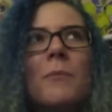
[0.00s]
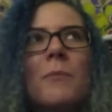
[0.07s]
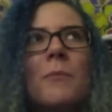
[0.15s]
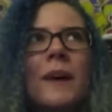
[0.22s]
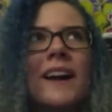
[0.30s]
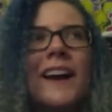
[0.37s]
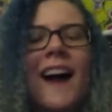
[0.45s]

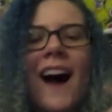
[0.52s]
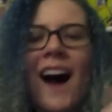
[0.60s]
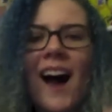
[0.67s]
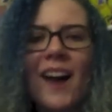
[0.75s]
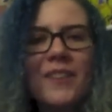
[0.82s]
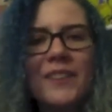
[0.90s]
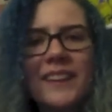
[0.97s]
But
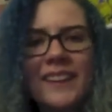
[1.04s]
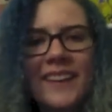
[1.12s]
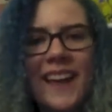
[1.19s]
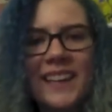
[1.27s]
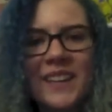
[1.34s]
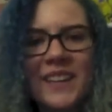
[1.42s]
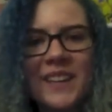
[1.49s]
I really
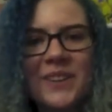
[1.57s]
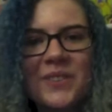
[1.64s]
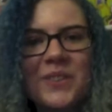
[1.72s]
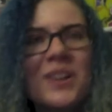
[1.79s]
like you.